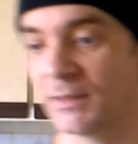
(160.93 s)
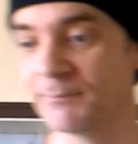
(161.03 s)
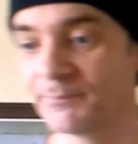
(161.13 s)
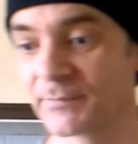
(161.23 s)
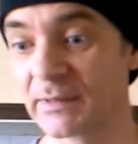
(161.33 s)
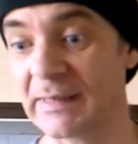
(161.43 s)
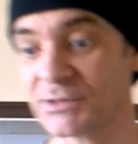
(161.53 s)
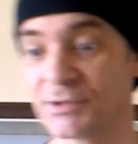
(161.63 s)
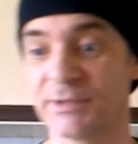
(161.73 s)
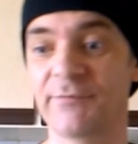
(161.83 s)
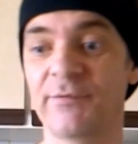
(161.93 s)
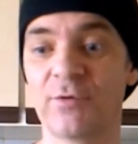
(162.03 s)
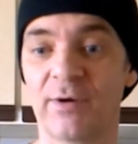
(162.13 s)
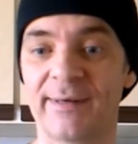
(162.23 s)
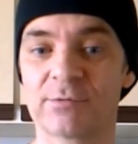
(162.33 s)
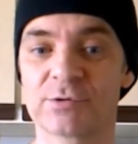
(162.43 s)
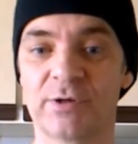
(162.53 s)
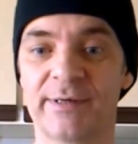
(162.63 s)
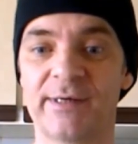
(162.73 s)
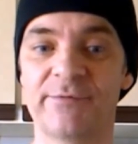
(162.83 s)
Um, actually, if you've got an
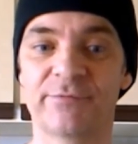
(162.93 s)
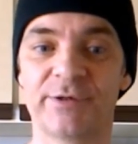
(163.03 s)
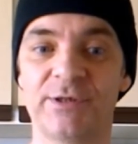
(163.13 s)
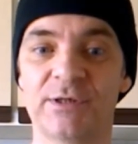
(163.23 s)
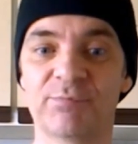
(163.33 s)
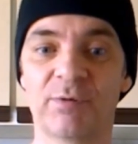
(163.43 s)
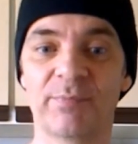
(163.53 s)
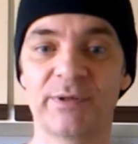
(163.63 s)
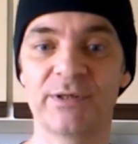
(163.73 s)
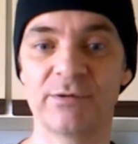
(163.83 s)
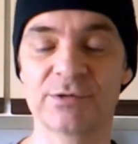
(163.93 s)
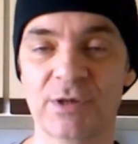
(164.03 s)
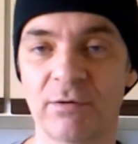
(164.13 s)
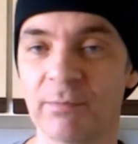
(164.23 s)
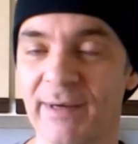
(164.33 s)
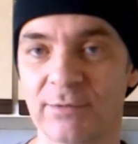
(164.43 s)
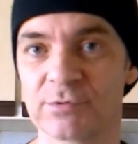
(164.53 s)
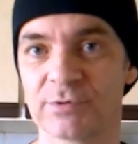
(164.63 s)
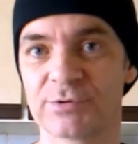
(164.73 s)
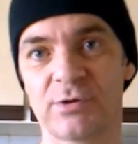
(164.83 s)
outside aviary, you could probably use solar
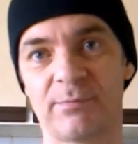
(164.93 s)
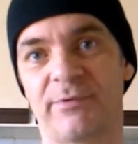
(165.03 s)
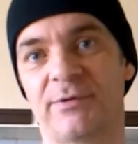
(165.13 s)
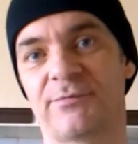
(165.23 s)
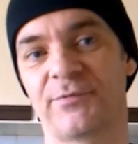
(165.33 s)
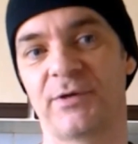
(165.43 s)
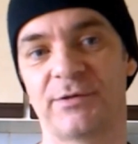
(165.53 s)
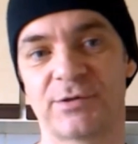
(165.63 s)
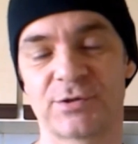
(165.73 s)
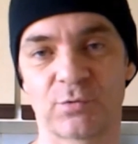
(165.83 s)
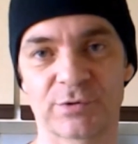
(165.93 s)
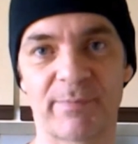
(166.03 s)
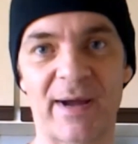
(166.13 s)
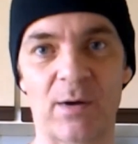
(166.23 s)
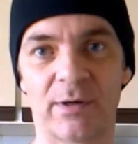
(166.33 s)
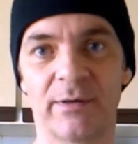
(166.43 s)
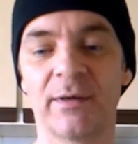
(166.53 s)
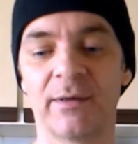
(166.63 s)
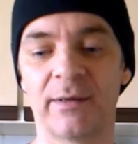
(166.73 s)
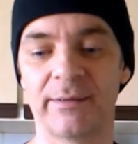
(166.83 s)
panels on top as, as a source of power,
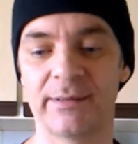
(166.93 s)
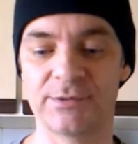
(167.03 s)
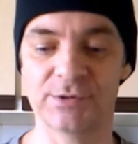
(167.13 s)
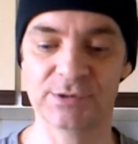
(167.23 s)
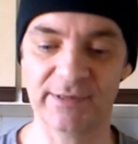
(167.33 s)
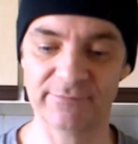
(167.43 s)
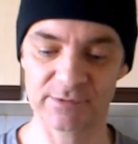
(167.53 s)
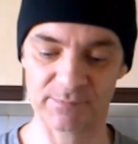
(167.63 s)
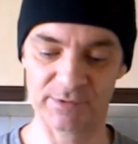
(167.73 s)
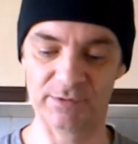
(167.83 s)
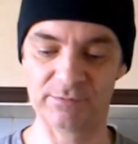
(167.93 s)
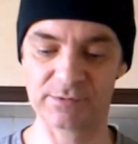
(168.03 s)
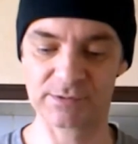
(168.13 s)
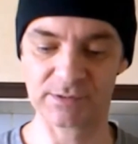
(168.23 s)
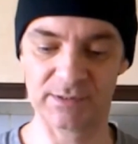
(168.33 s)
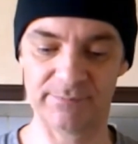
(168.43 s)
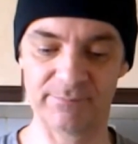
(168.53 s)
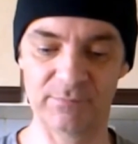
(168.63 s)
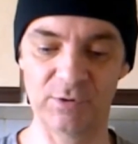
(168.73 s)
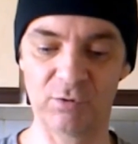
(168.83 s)
and then just have some of those
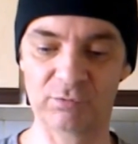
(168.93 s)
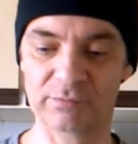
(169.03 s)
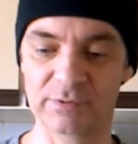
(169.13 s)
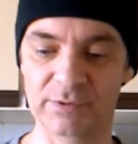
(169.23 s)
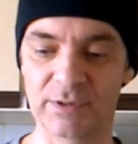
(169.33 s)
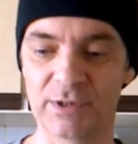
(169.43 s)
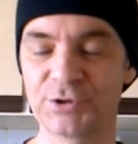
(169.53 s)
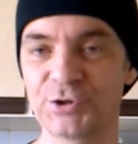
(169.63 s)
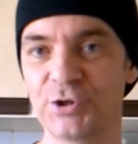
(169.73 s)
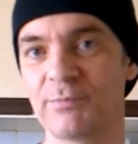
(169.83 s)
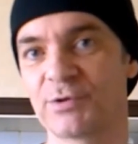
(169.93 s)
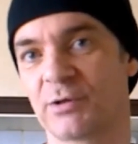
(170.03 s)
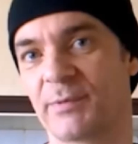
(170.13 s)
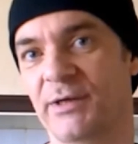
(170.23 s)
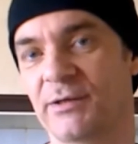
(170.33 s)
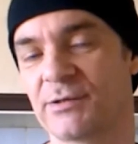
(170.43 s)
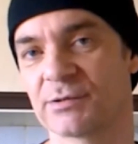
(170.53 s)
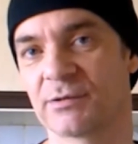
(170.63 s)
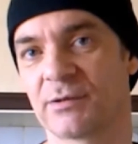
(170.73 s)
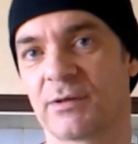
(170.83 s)
um, long tube type
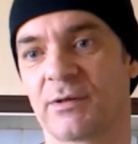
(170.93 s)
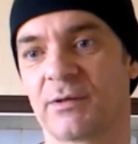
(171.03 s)
heaters,